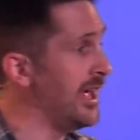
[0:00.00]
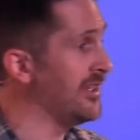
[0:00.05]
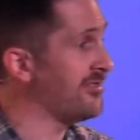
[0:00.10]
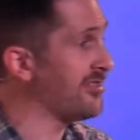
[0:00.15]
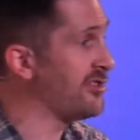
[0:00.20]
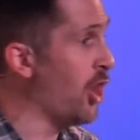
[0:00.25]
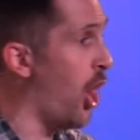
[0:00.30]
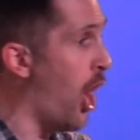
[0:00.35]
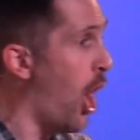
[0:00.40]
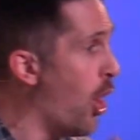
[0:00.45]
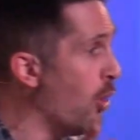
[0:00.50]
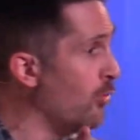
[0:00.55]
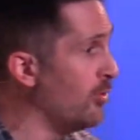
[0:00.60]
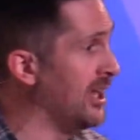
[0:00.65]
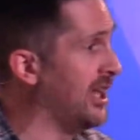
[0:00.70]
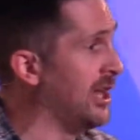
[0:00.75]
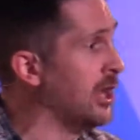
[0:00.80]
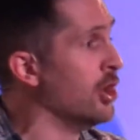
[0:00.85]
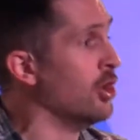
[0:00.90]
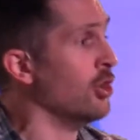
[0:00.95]
it's not
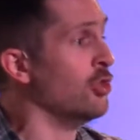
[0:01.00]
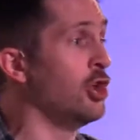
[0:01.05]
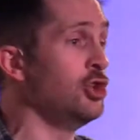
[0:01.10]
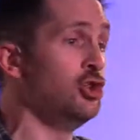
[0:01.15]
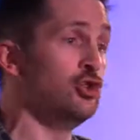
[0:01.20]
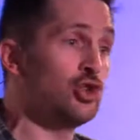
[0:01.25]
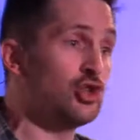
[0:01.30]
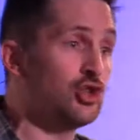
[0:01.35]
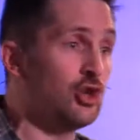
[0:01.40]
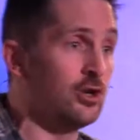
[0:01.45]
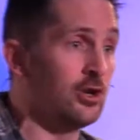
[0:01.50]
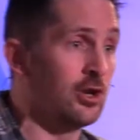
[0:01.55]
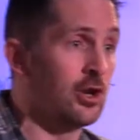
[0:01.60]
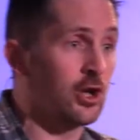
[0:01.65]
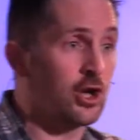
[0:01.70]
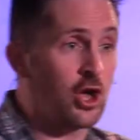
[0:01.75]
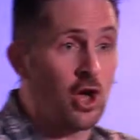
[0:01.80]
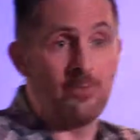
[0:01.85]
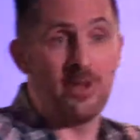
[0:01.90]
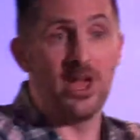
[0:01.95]
only that you
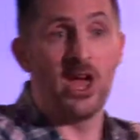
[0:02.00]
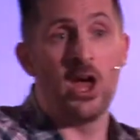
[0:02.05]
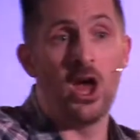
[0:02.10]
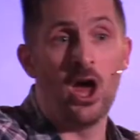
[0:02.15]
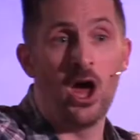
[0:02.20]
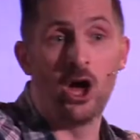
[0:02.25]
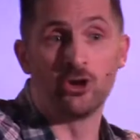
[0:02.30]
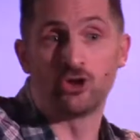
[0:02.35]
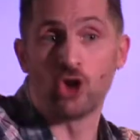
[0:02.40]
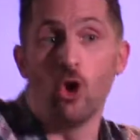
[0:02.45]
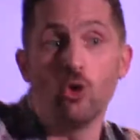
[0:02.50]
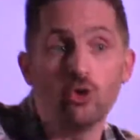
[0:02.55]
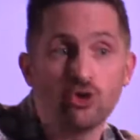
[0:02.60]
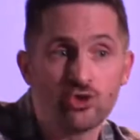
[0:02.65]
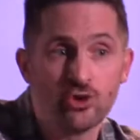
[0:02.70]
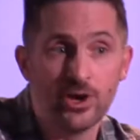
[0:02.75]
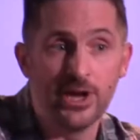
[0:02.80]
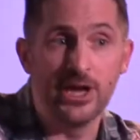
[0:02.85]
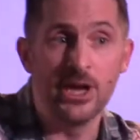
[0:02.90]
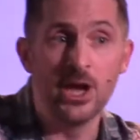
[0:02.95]
shouldn't commit
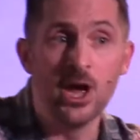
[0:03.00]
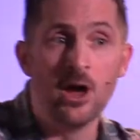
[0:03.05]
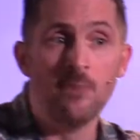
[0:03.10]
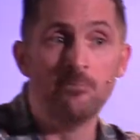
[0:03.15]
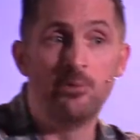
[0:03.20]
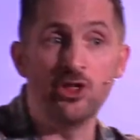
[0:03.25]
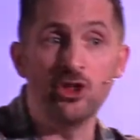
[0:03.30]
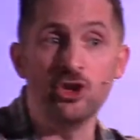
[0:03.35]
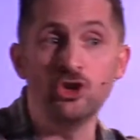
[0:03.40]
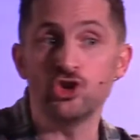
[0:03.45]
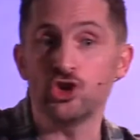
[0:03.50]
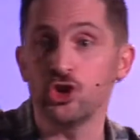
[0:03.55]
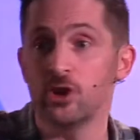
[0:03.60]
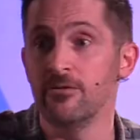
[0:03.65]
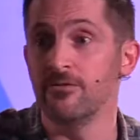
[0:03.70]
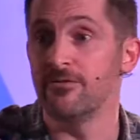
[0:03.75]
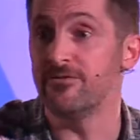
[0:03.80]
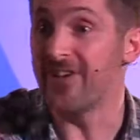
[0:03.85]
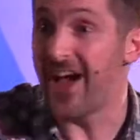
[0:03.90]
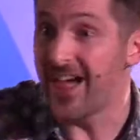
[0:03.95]
adultery, but that you
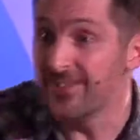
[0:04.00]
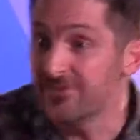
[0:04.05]
shouldn't